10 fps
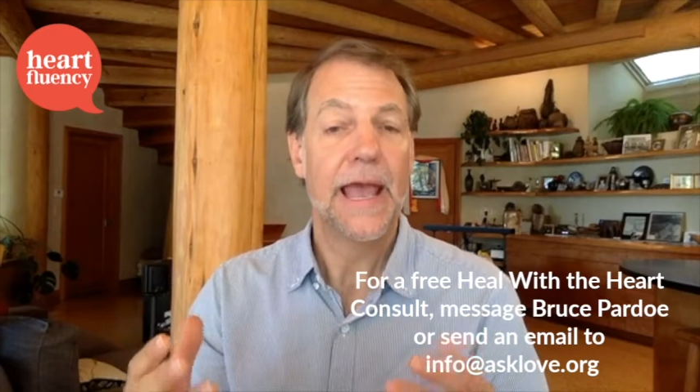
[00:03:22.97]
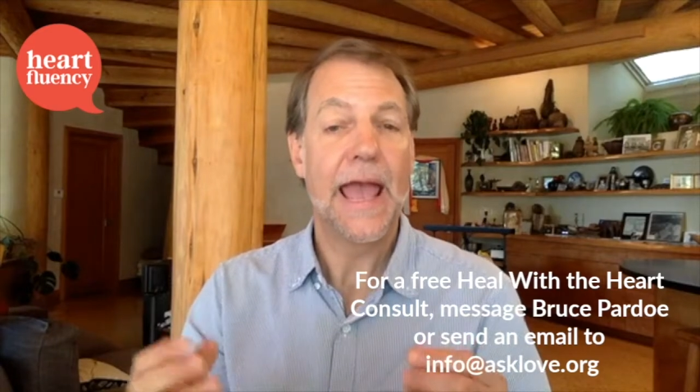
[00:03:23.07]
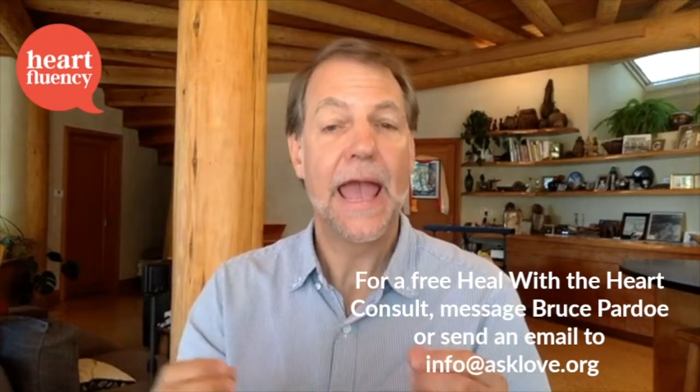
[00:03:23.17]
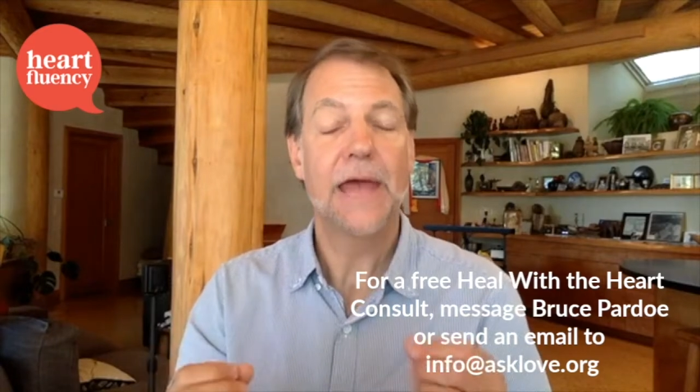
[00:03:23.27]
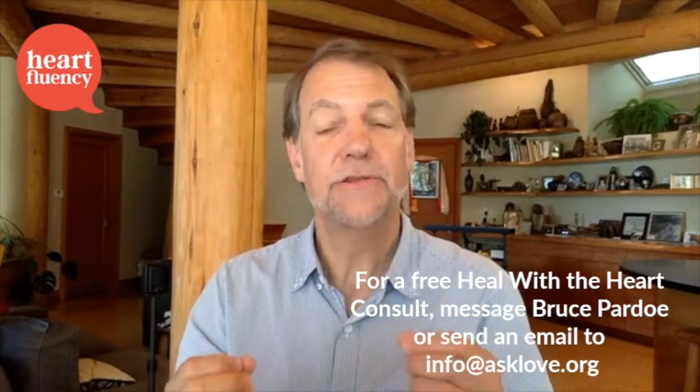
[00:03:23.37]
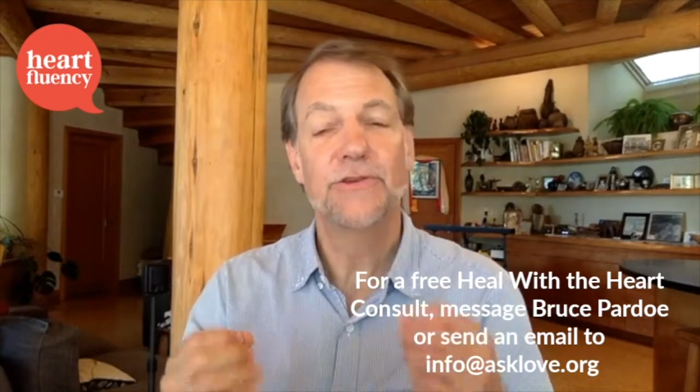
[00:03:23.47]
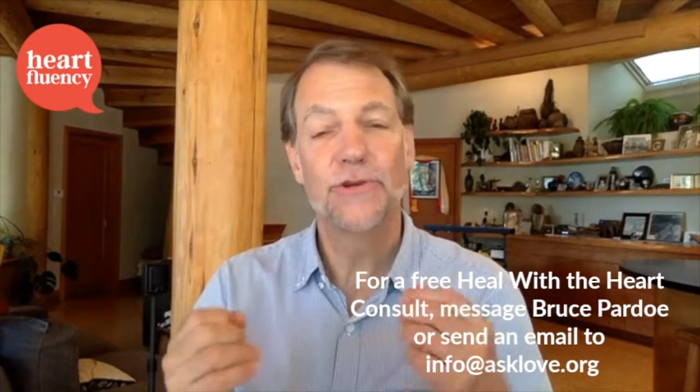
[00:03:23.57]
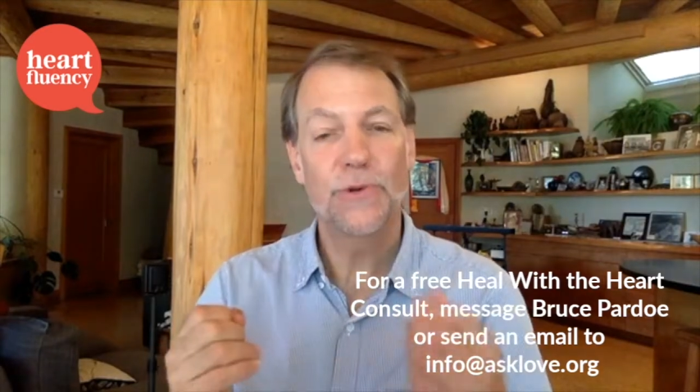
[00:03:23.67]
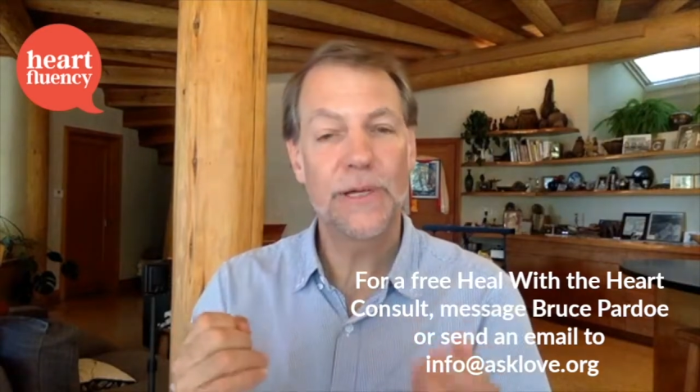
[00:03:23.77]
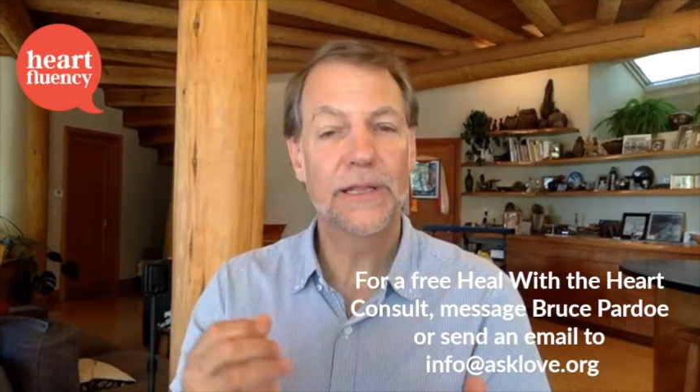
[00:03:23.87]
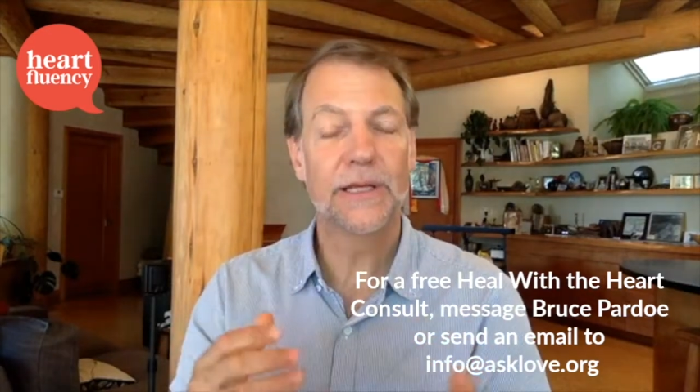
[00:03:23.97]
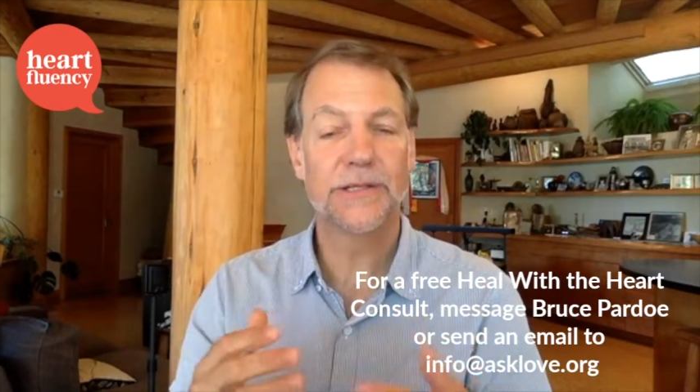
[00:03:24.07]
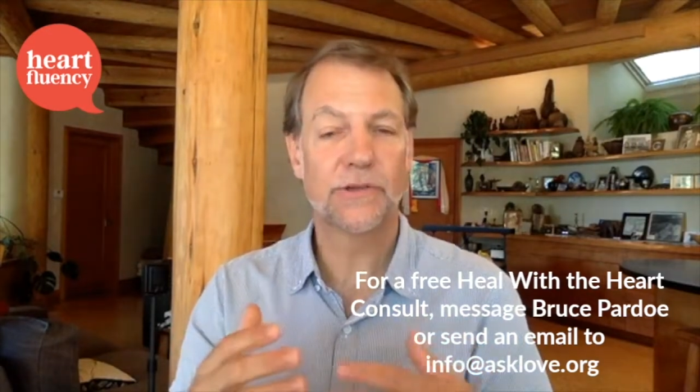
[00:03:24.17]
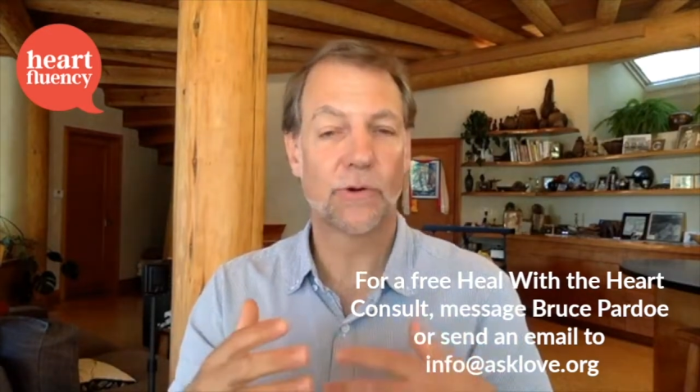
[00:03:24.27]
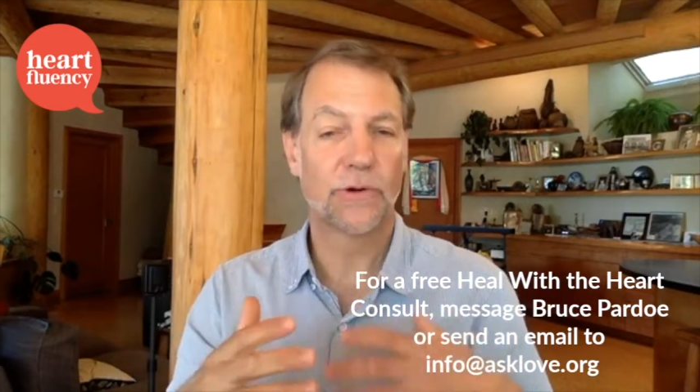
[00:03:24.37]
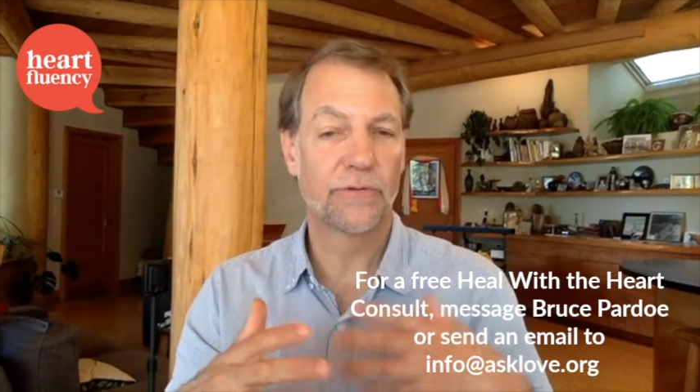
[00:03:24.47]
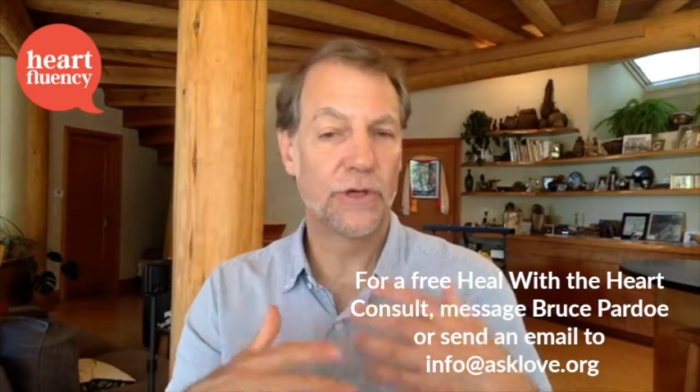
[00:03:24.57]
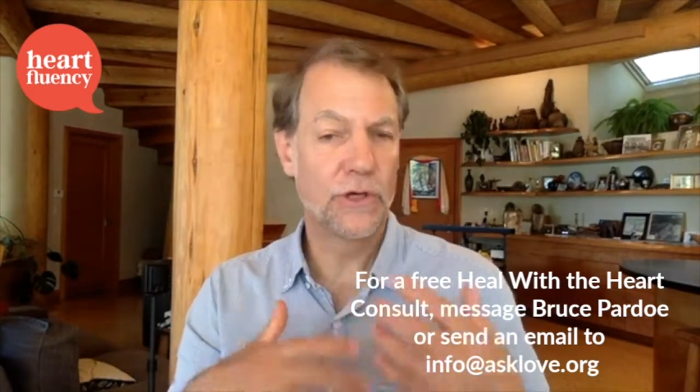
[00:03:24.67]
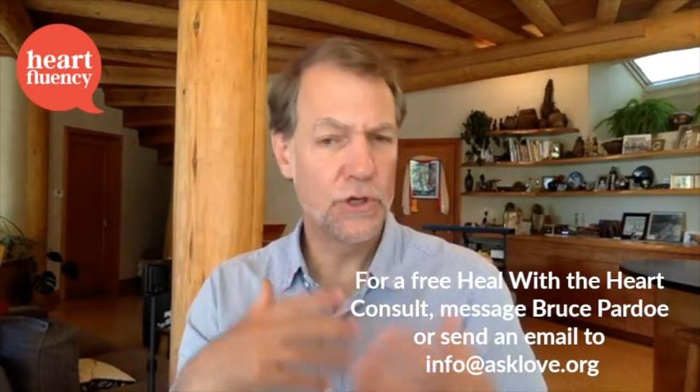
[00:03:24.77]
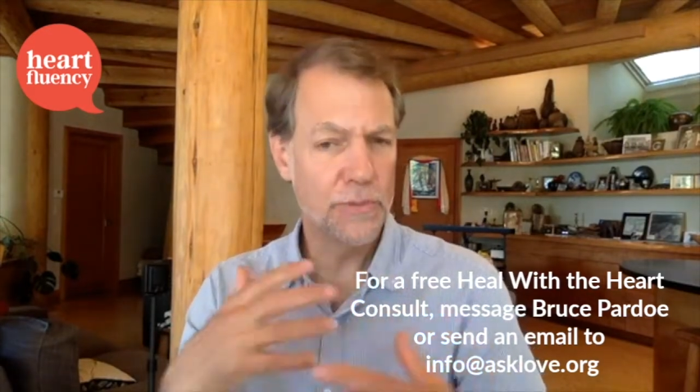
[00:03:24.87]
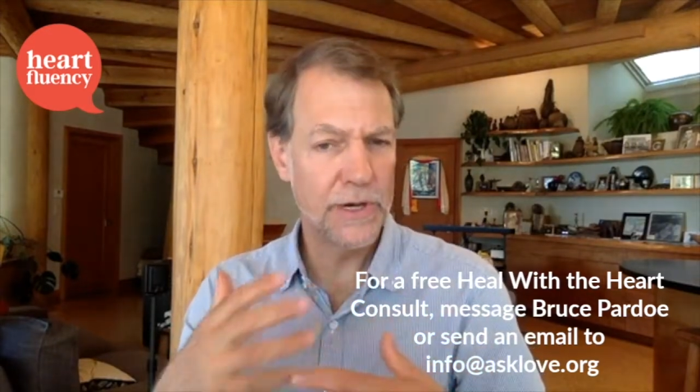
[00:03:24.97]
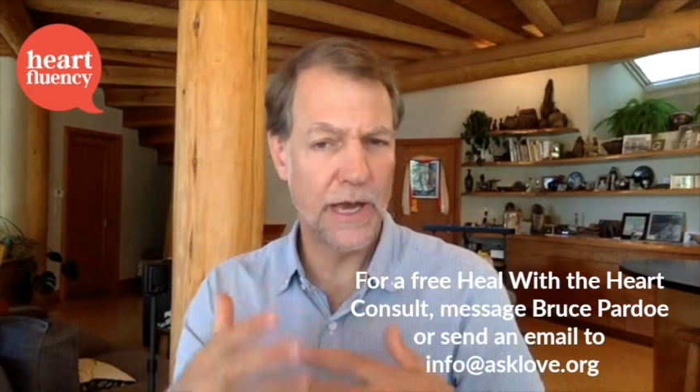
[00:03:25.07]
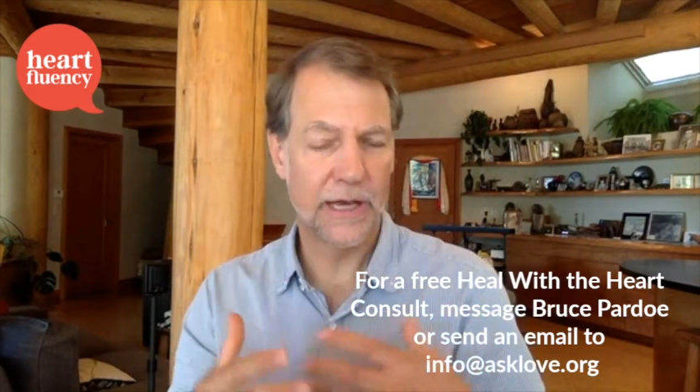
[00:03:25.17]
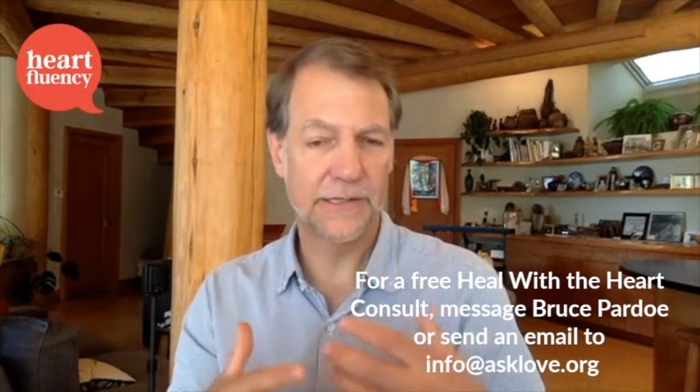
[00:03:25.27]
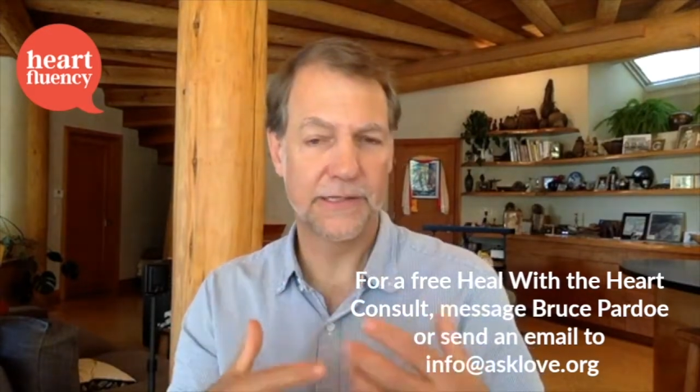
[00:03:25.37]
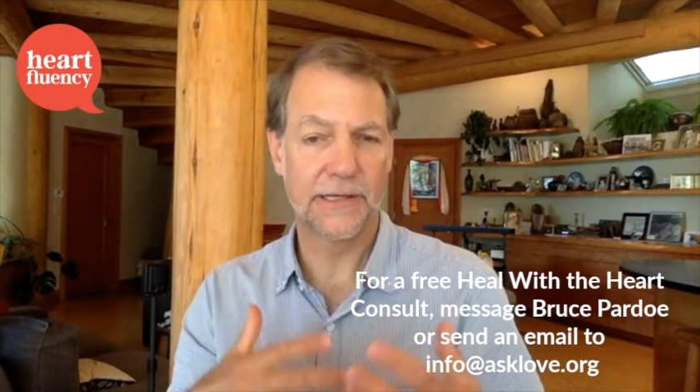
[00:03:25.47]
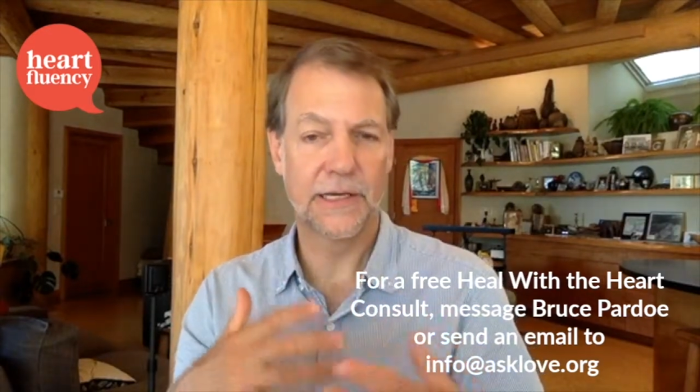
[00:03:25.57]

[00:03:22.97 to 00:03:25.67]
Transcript: And doing this sort of humanizes